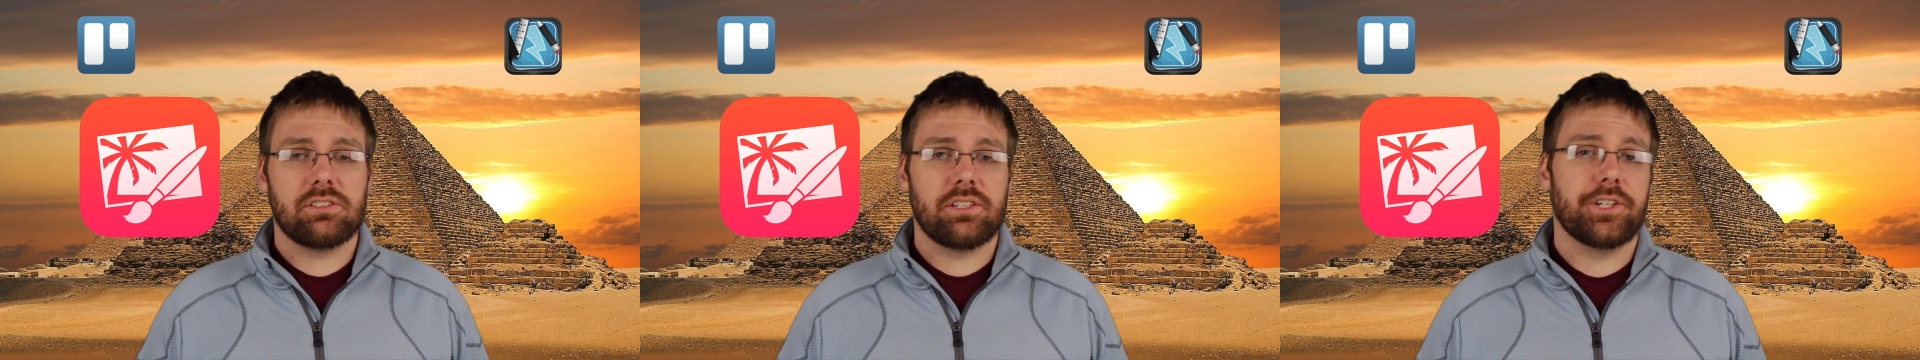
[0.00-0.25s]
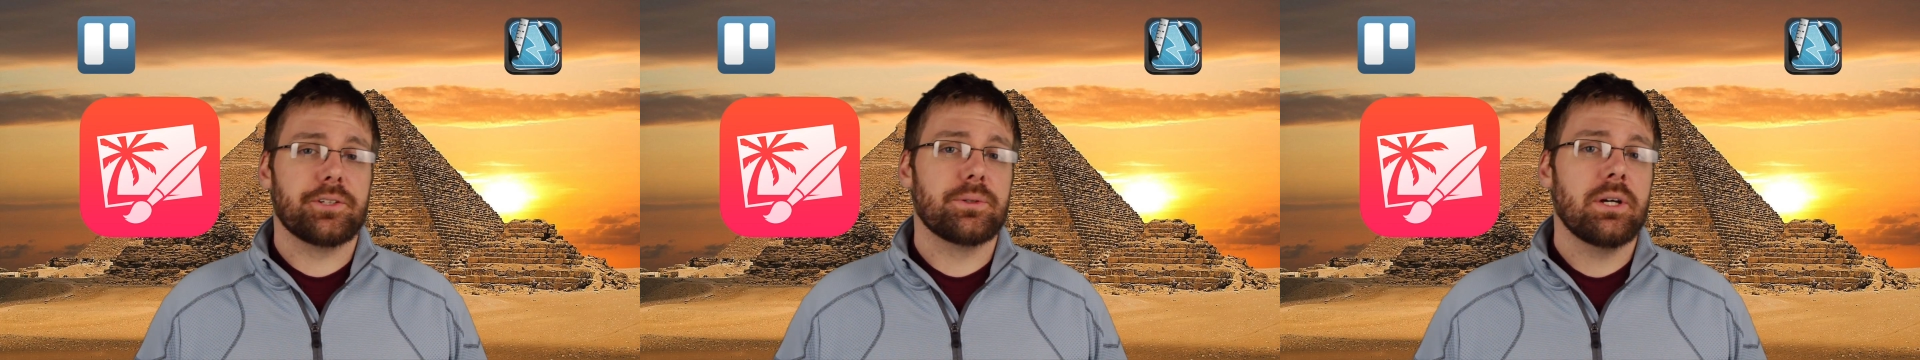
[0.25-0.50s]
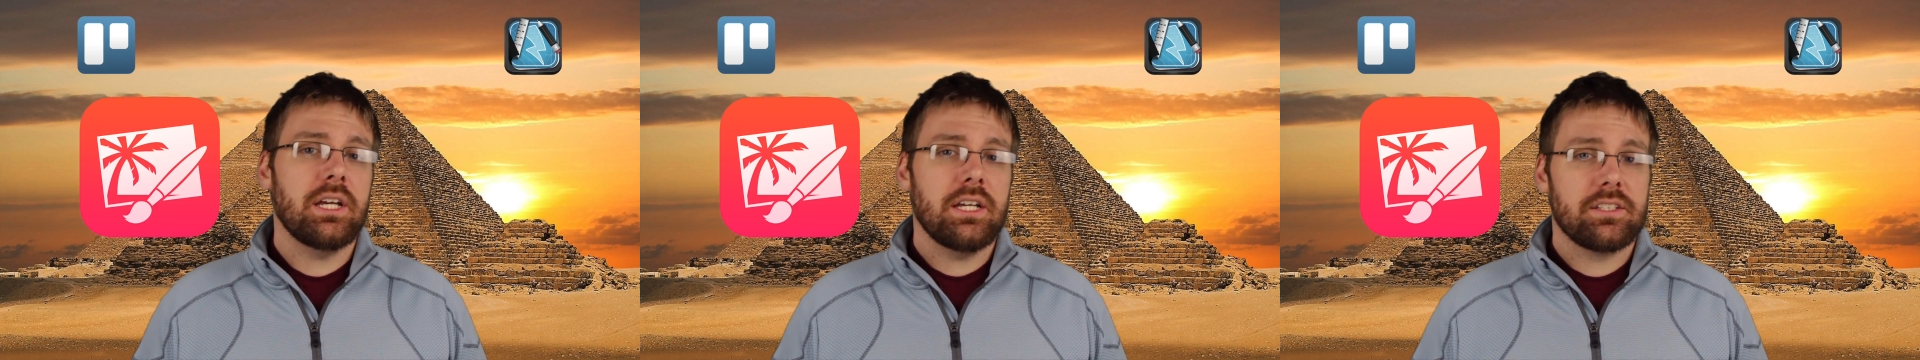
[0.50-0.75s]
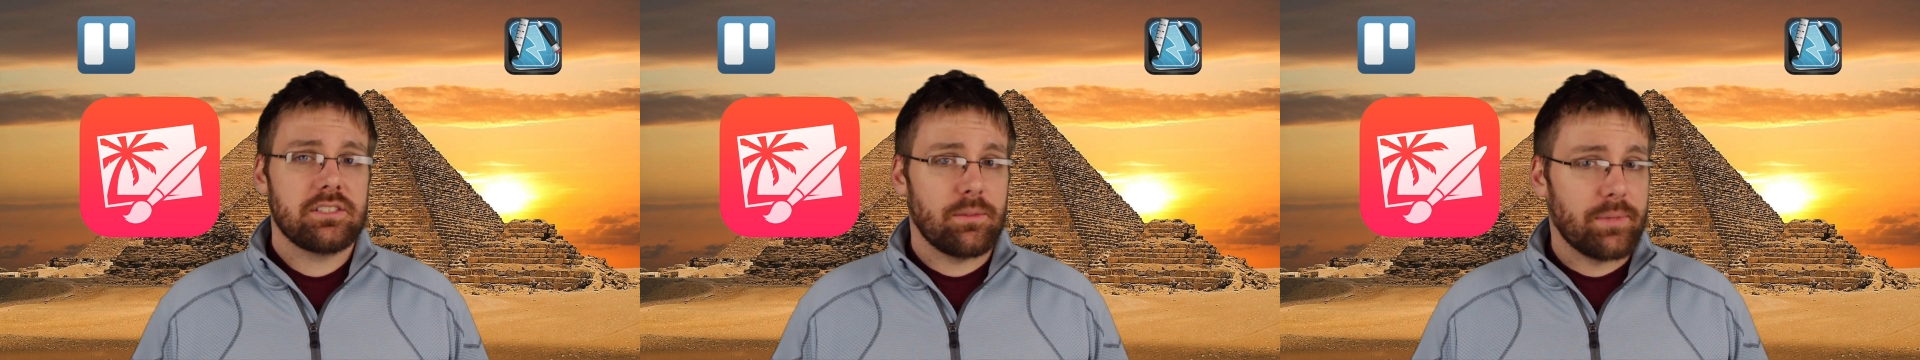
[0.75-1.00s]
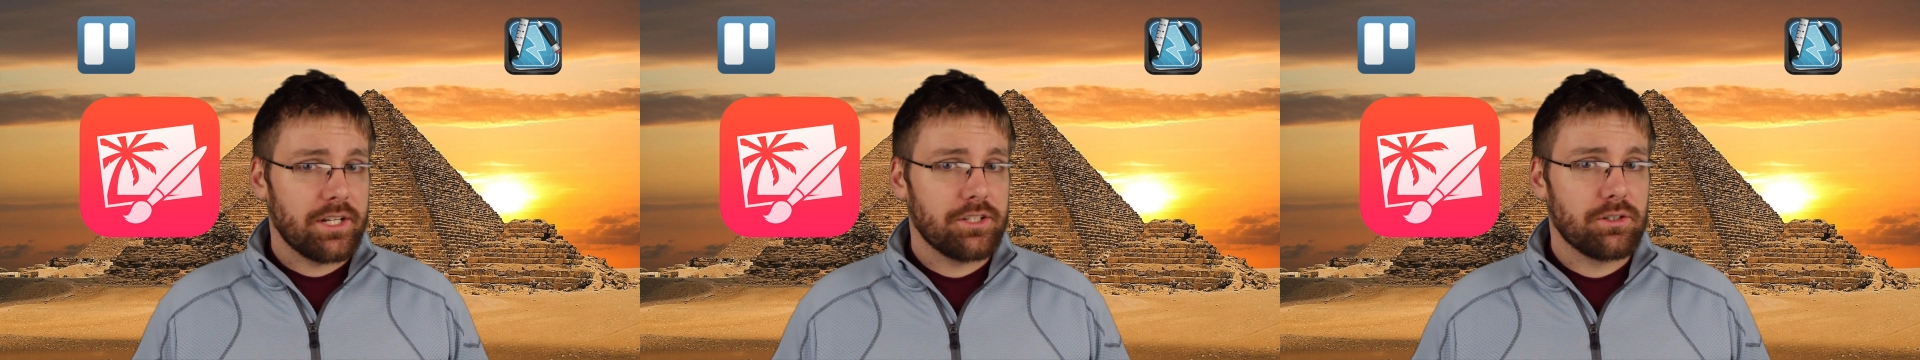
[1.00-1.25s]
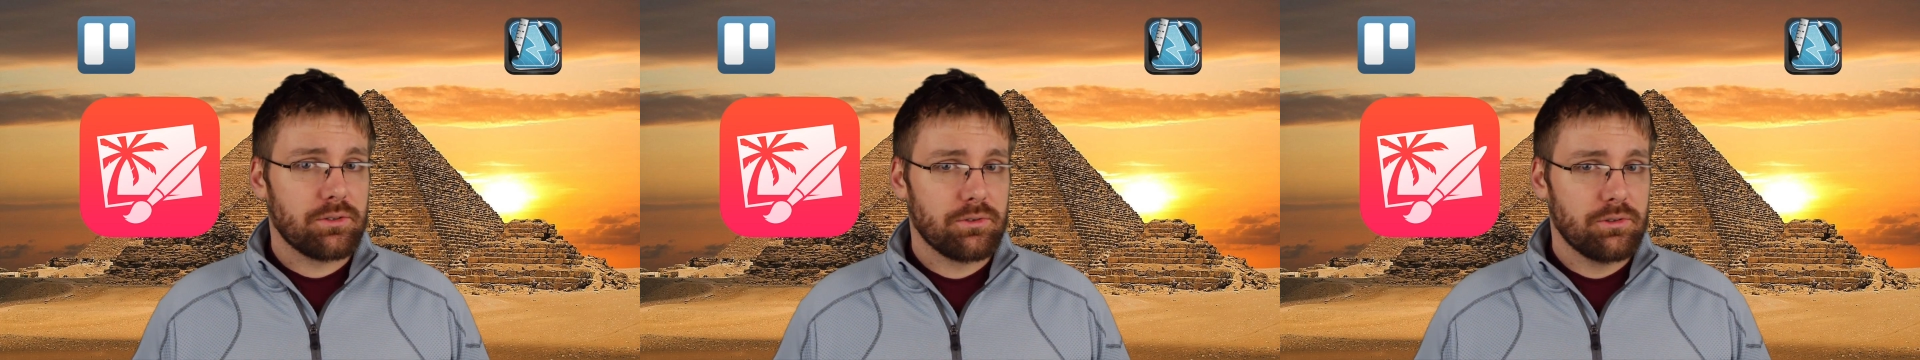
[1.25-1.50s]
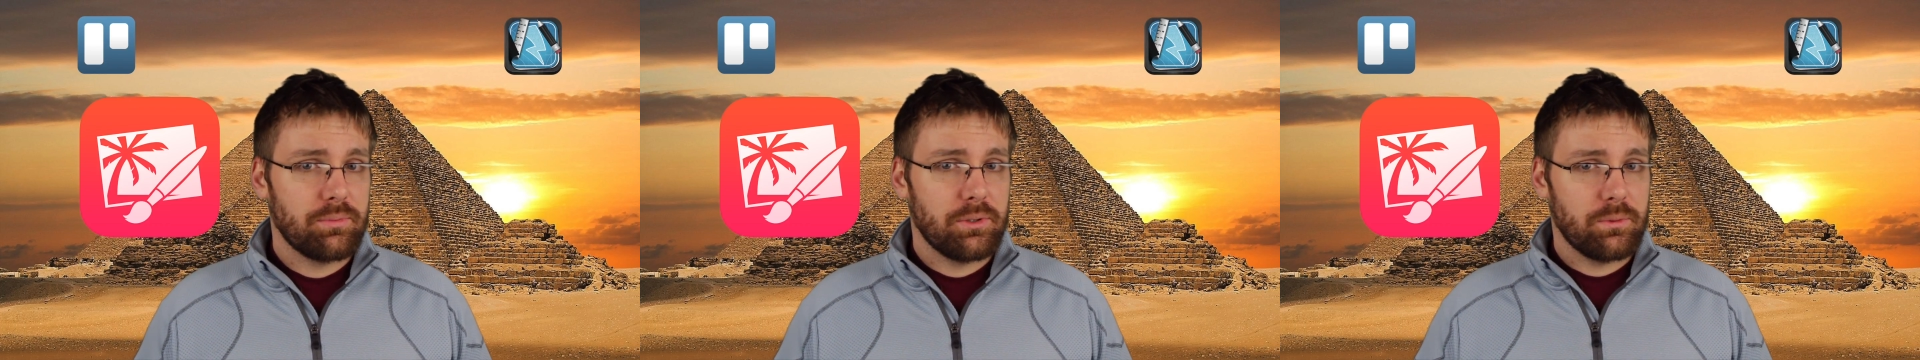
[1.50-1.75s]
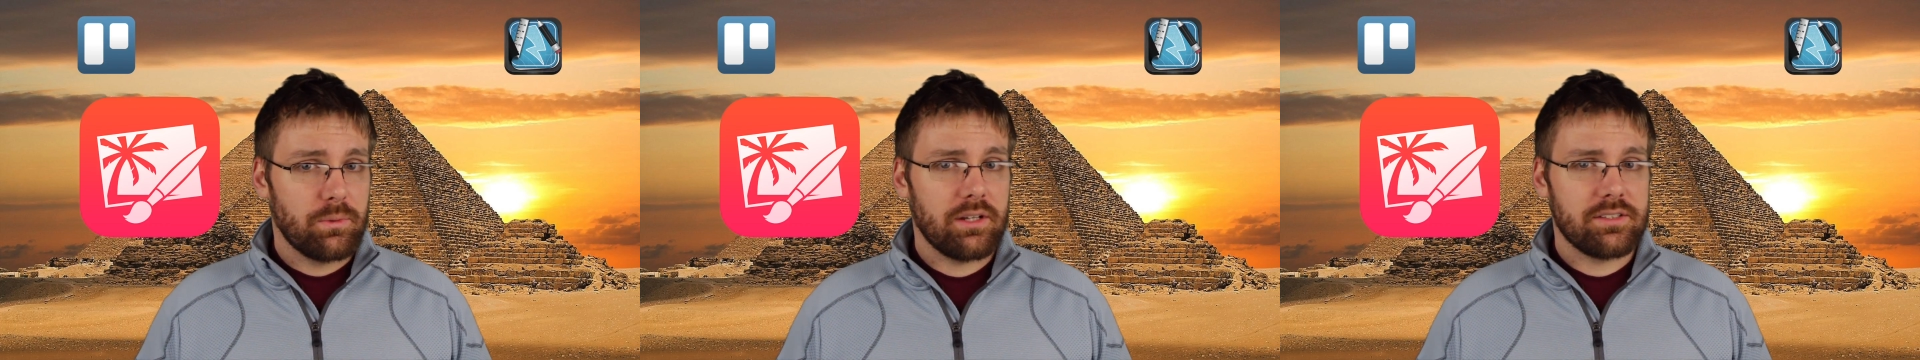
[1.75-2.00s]
so somebody in your group
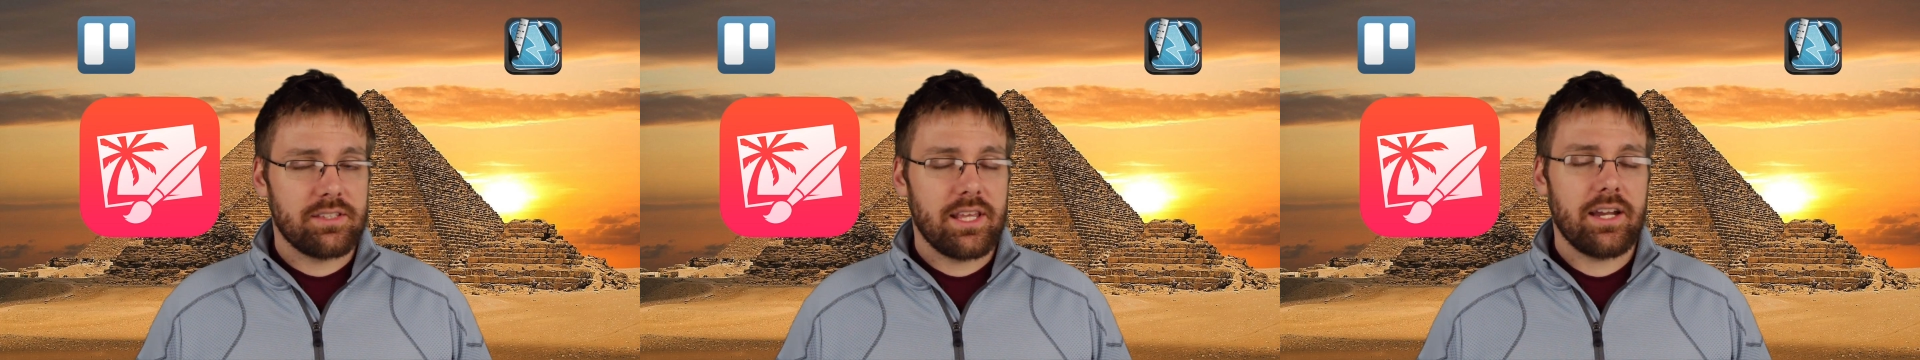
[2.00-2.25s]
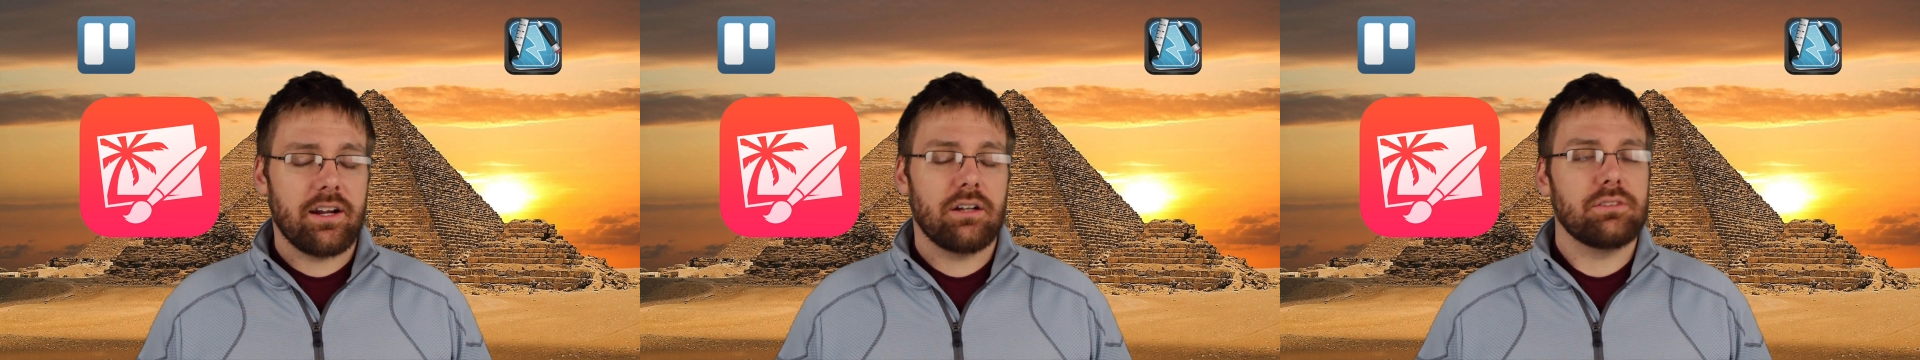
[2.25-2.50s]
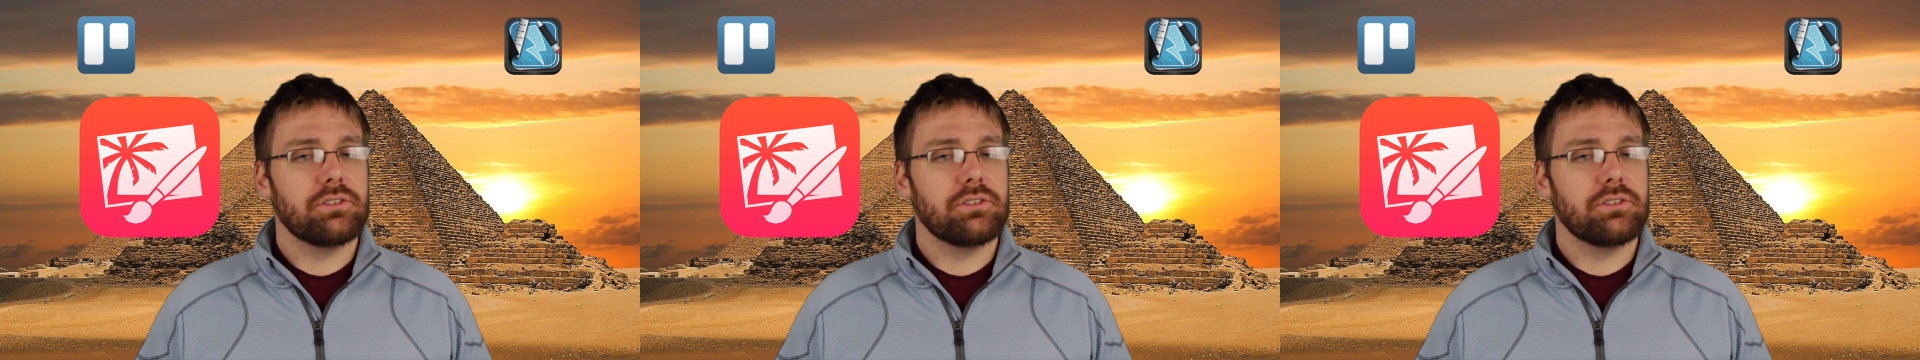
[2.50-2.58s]
who was there